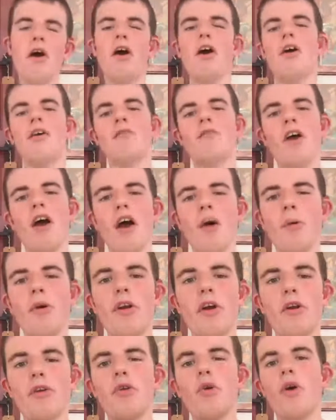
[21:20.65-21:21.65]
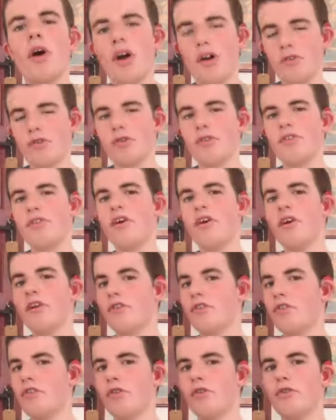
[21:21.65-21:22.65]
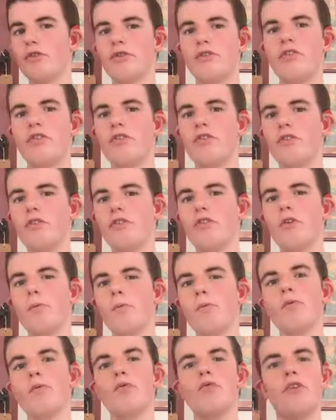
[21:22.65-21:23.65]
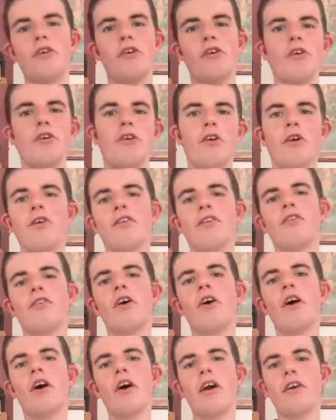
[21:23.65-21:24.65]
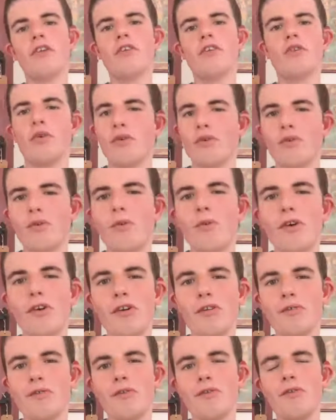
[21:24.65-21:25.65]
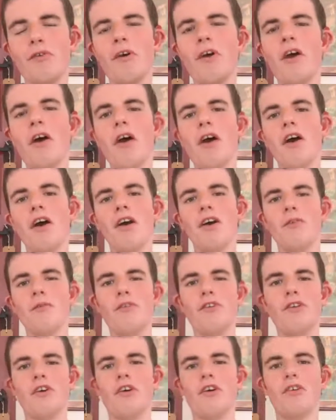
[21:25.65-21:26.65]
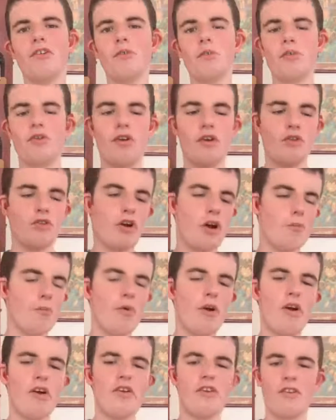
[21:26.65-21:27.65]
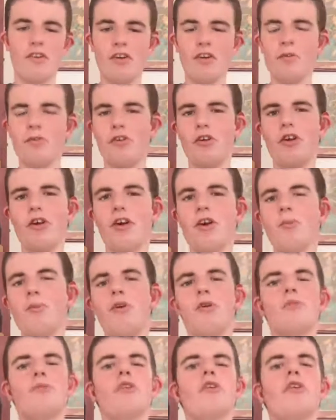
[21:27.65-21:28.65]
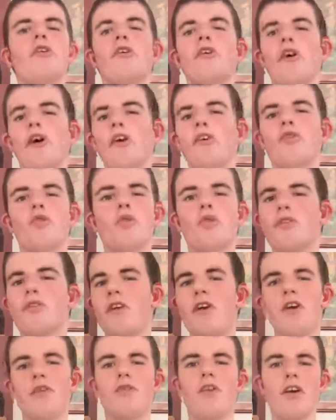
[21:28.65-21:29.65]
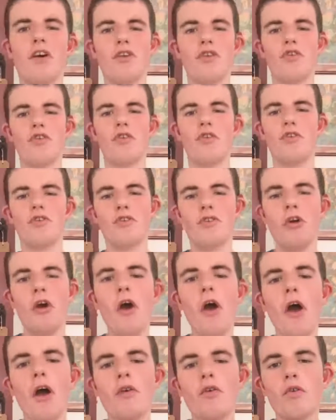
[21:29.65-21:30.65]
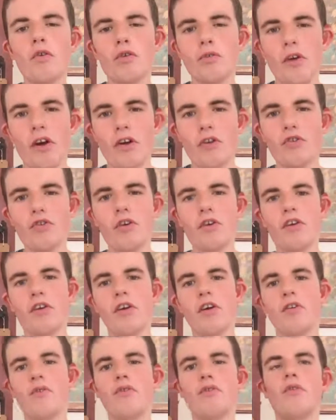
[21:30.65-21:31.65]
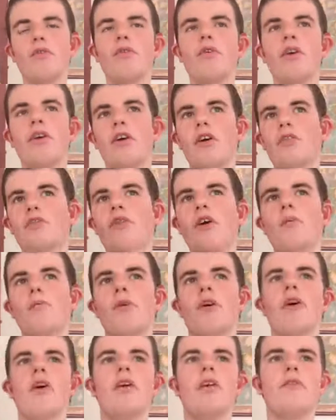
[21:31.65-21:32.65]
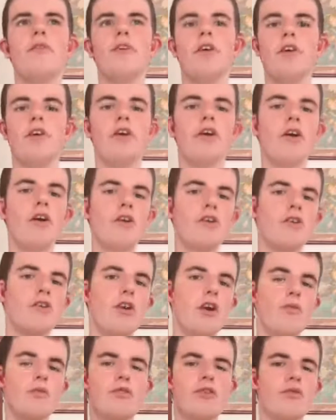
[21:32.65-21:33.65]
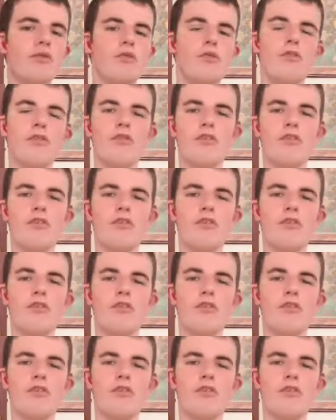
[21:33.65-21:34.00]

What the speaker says: family and not have to adhere to social distancing rules. They could go inside. And so we saw wonderful videos of, grandparents that lived alone being reunited with their grandchildren. Of course, very tricky if you're a grandparent living alone. You have different